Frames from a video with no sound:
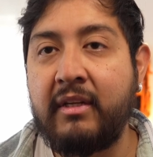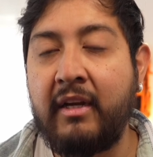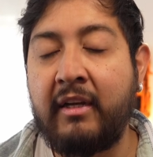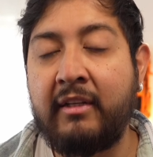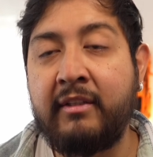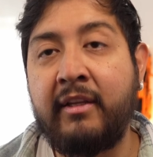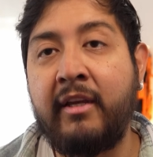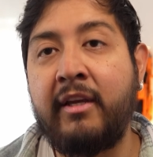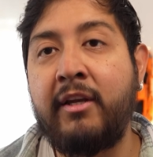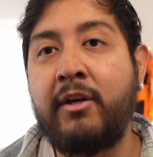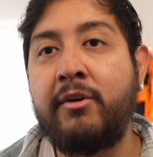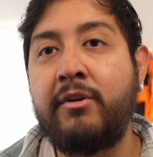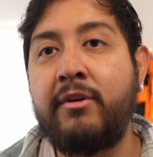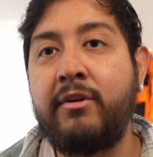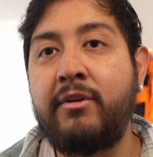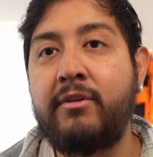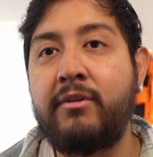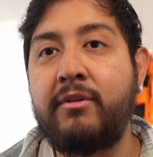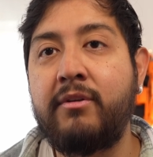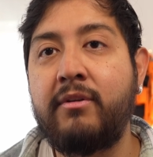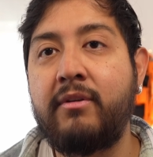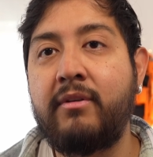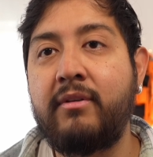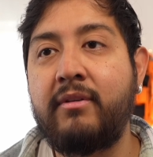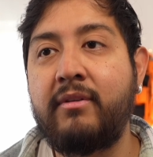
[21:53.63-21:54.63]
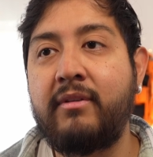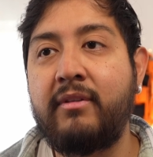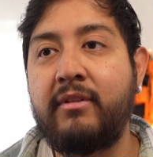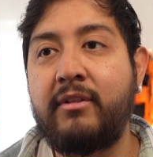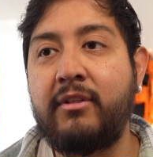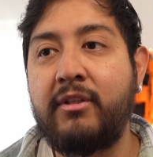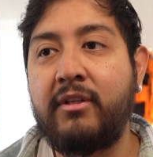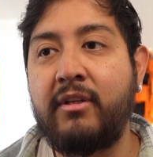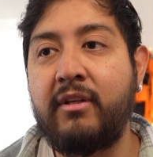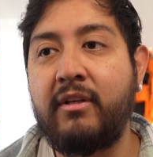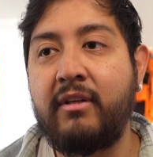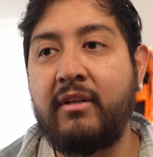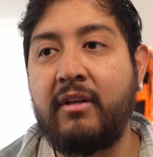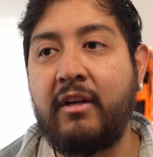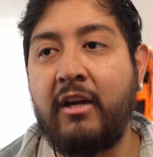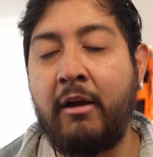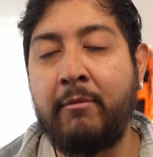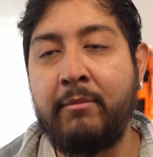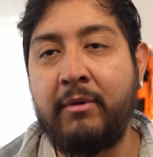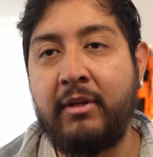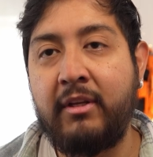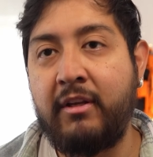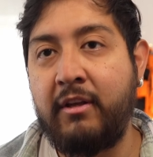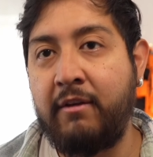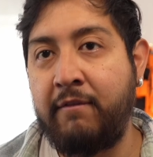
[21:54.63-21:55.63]
and
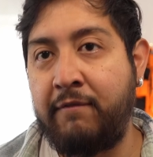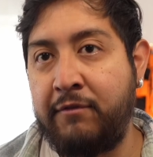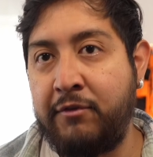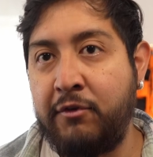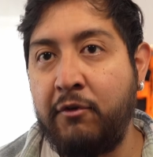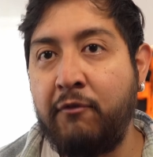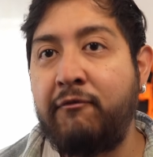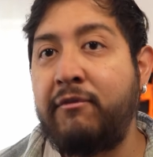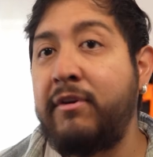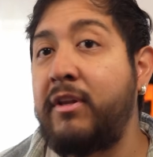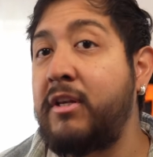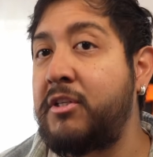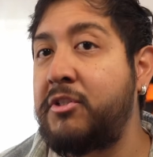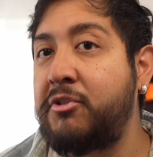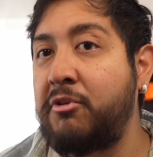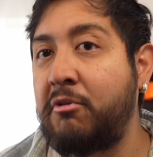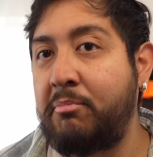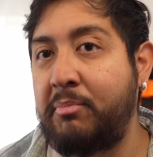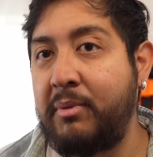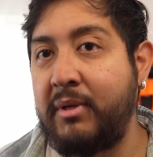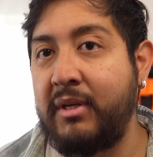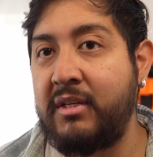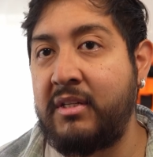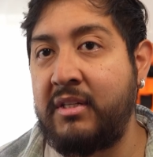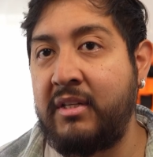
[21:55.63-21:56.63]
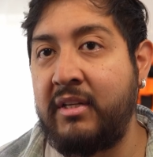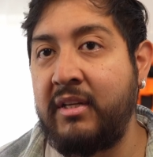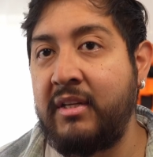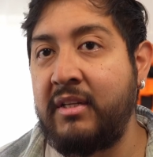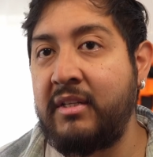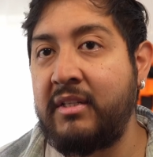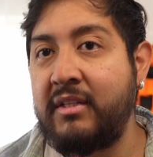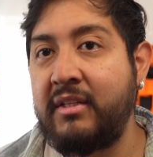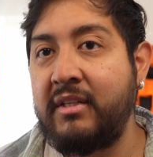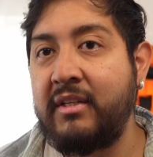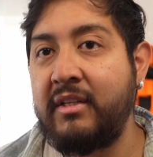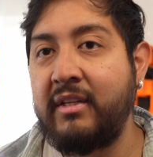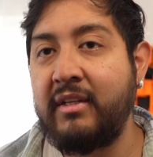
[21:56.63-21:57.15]
if you finish your PhDs,